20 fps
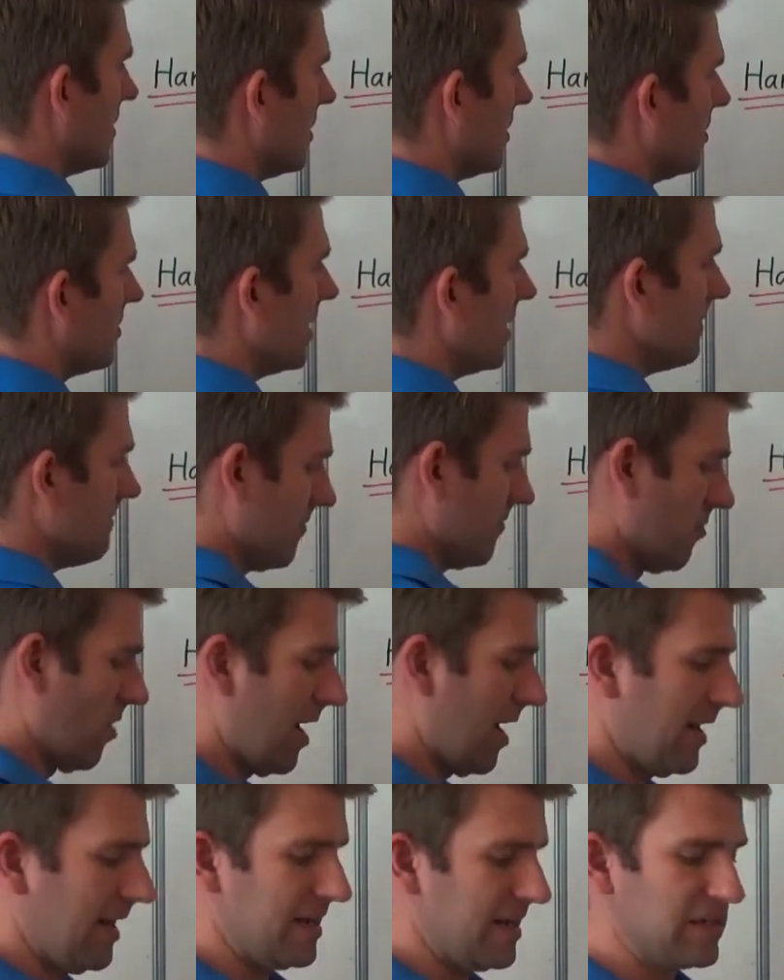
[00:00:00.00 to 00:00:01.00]
Okay,
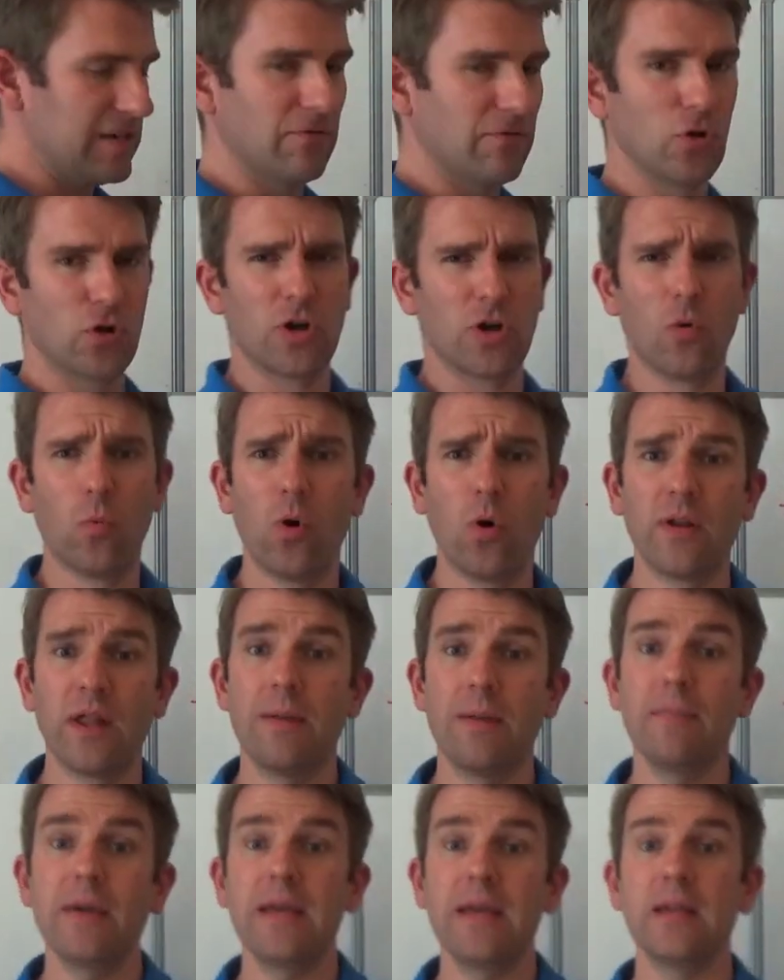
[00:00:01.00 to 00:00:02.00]
right, let's have a look at what
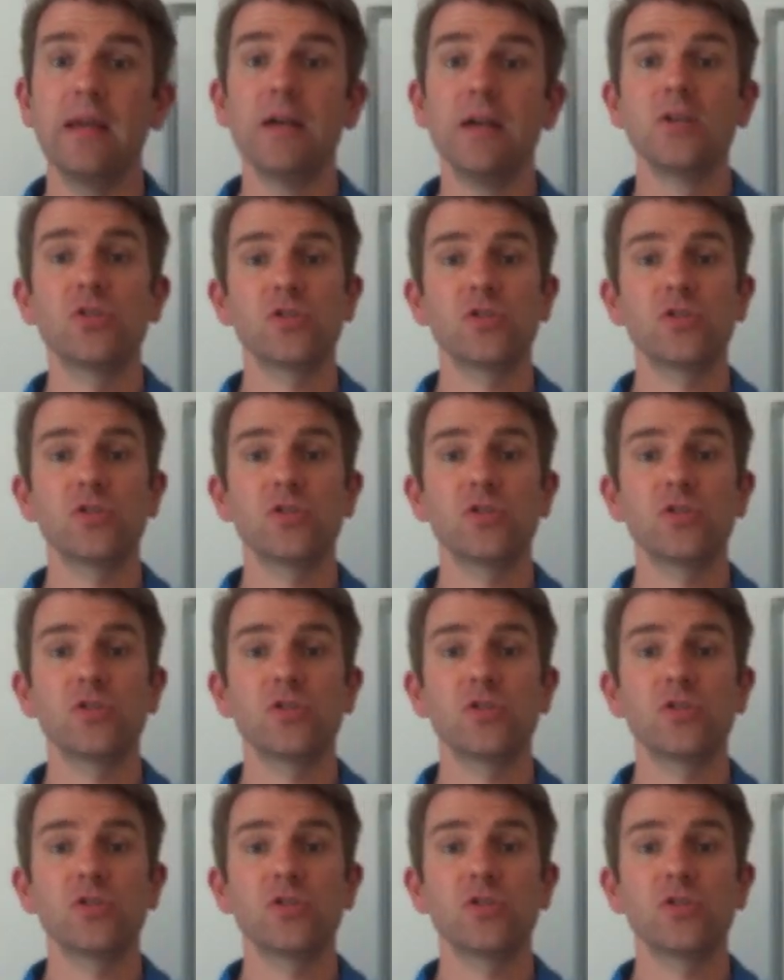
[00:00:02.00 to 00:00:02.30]
they mean.